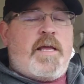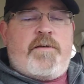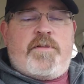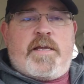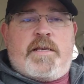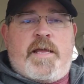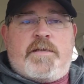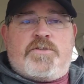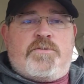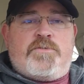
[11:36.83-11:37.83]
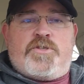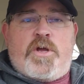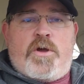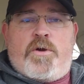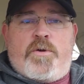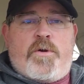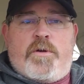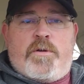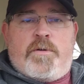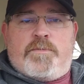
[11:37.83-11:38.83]
have like a national show
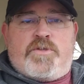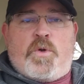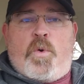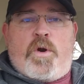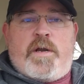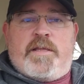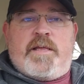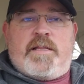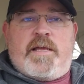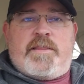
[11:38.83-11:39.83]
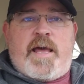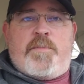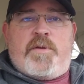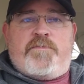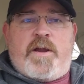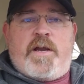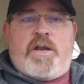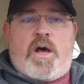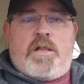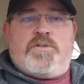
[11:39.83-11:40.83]
or store or anything like that, but very
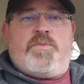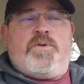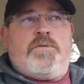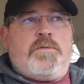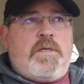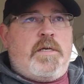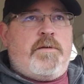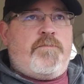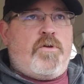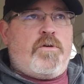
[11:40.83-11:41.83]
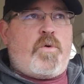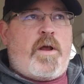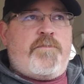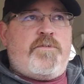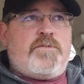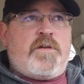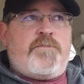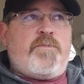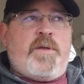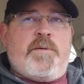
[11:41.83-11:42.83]
knowledgeable. Learned quite a few
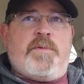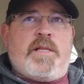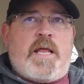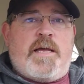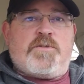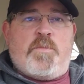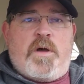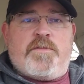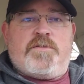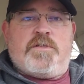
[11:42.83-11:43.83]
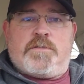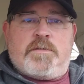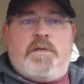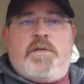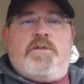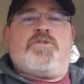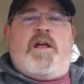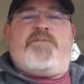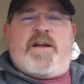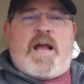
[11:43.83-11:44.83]
stuff from him in the last month, just
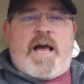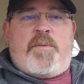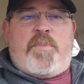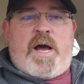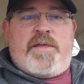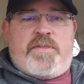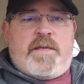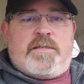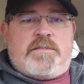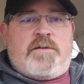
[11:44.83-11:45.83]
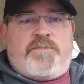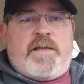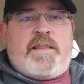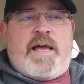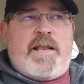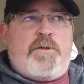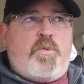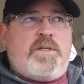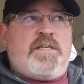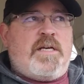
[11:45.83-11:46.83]
trying to figure out how to buy things, stuff like that,
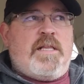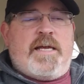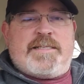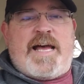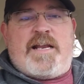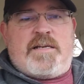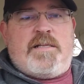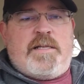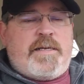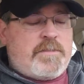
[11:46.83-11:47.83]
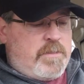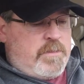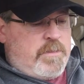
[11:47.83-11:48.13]
what to collect, how to collect.